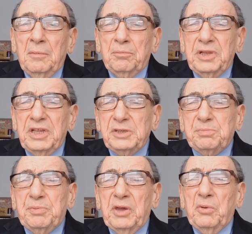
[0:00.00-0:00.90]
Please
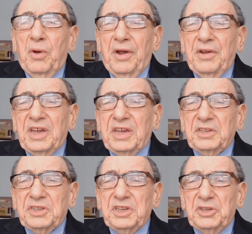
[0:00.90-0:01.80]
be aware, he
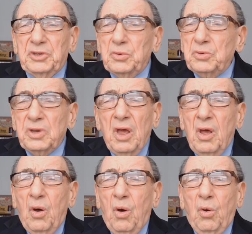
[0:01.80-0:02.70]
continued,
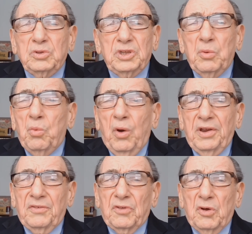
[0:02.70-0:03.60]
only
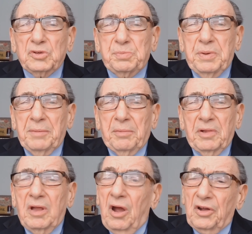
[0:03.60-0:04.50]
one of those
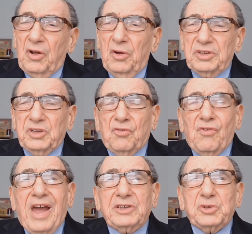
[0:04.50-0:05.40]
people are going to
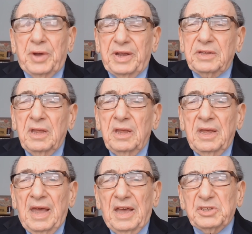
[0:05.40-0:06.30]
graduate
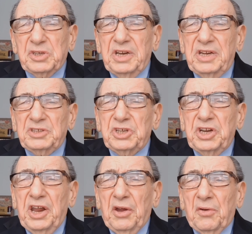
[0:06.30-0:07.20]
as an
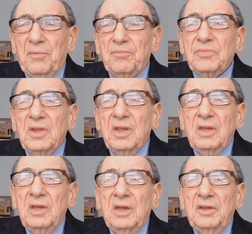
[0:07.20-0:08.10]
engineer.
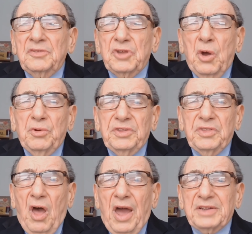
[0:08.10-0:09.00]

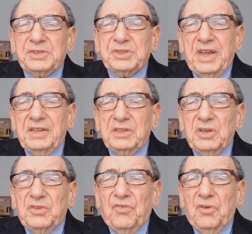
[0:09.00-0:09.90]
Knowing the high
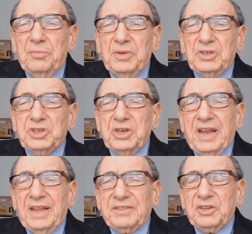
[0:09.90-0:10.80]
standard for admission
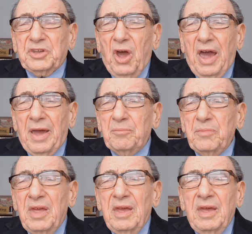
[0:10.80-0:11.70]
at the
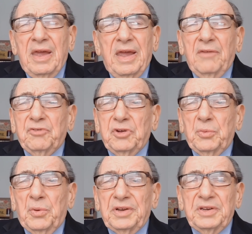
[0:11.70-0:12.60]
time,
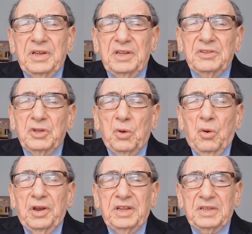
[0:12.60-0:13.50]
everyone in the
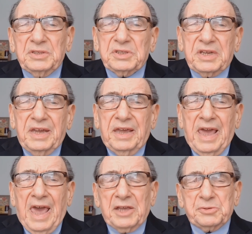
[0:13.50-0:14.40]
audience
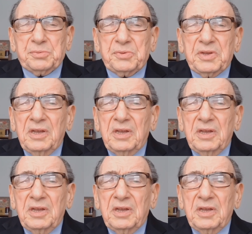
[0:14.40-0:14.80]
gasped.